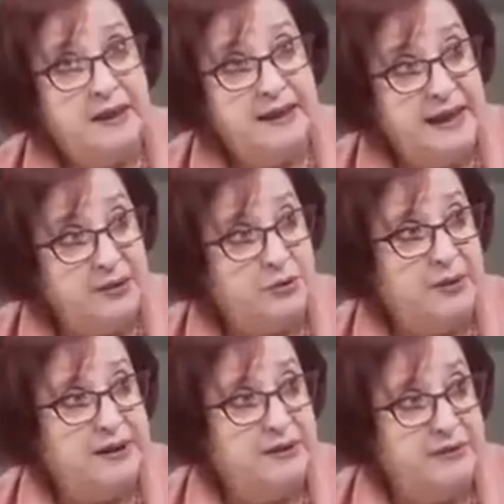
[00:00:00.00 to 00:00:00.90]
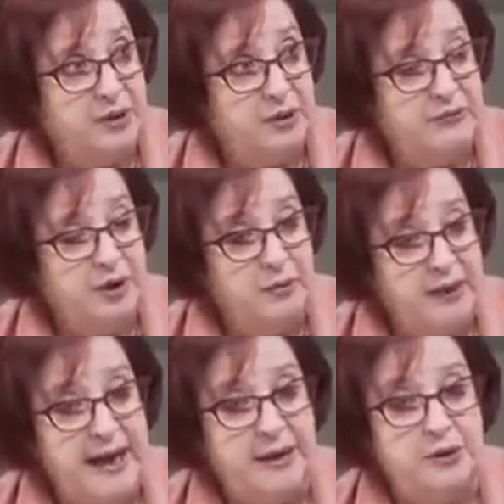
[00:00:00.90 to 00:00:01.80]
Negro and Rio
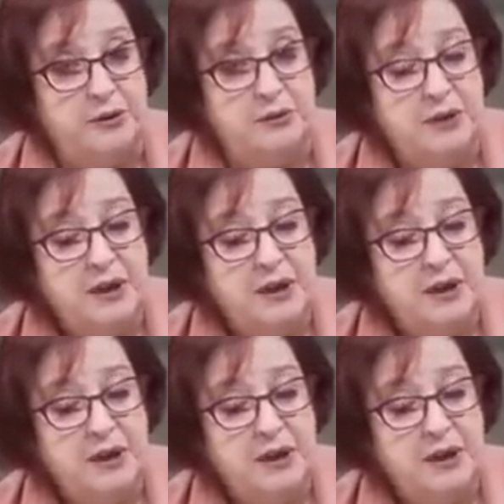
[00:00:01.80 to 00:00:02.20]
Blanco,